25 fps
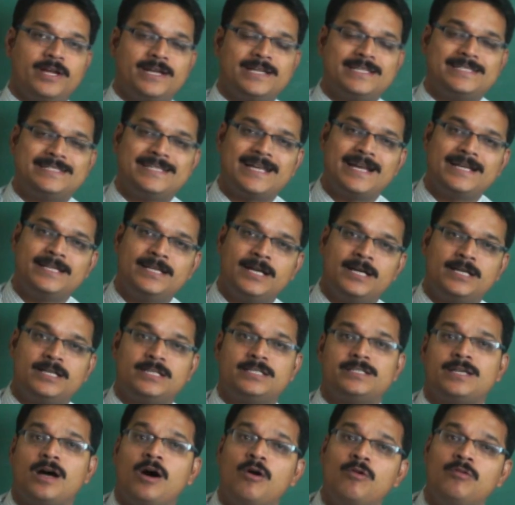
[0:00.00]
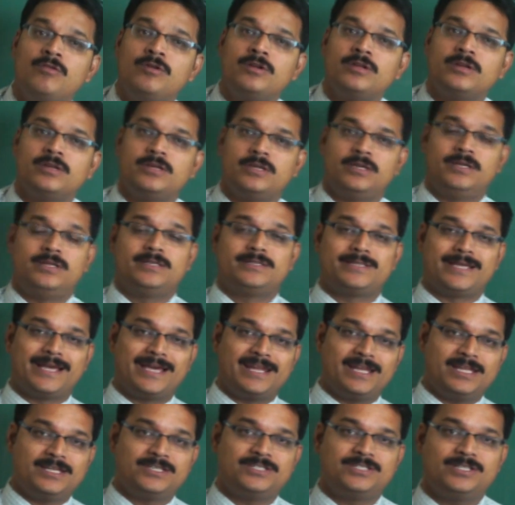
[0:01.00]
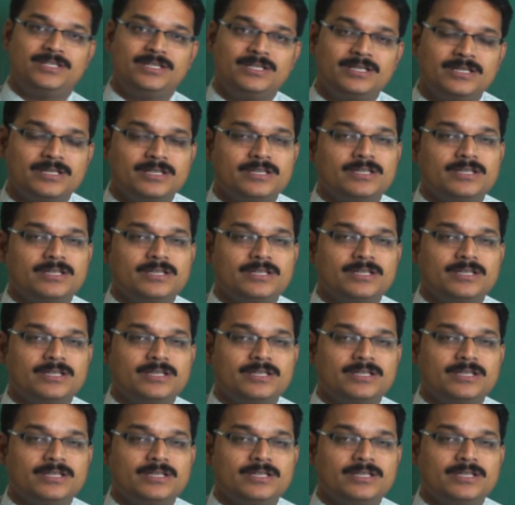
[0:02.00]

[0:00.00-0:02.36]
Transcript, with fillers: understand that sound is energy,